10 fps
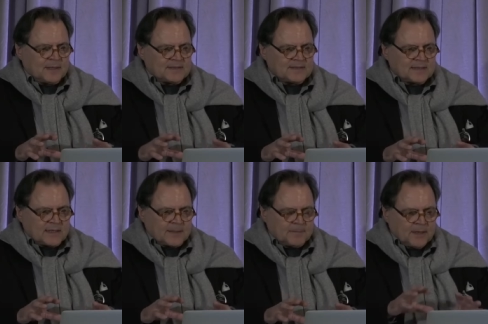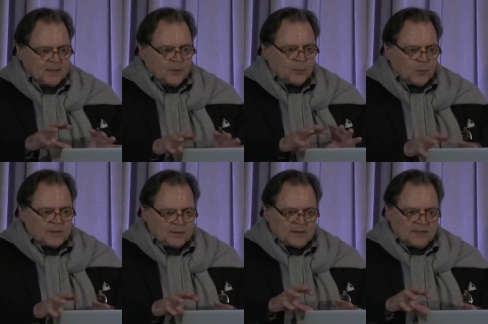because. Uh,
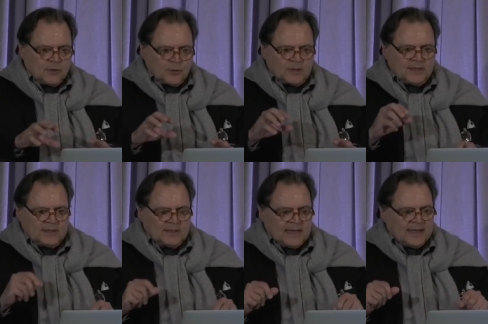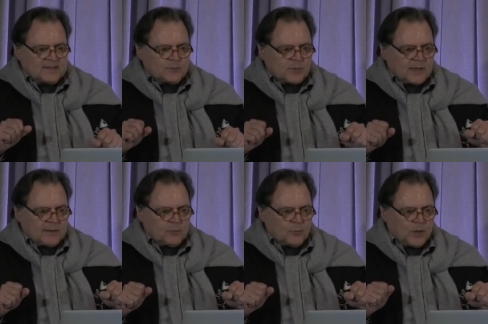when in the early days
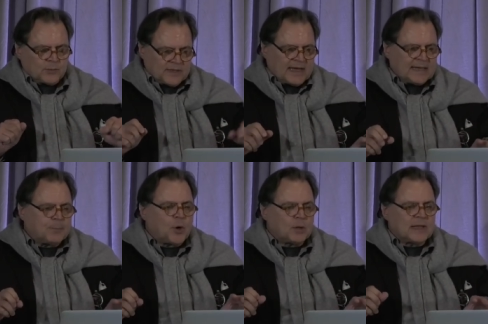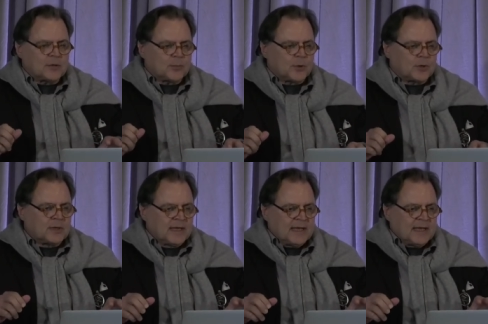I worked with a guy named Paul Lauterbur,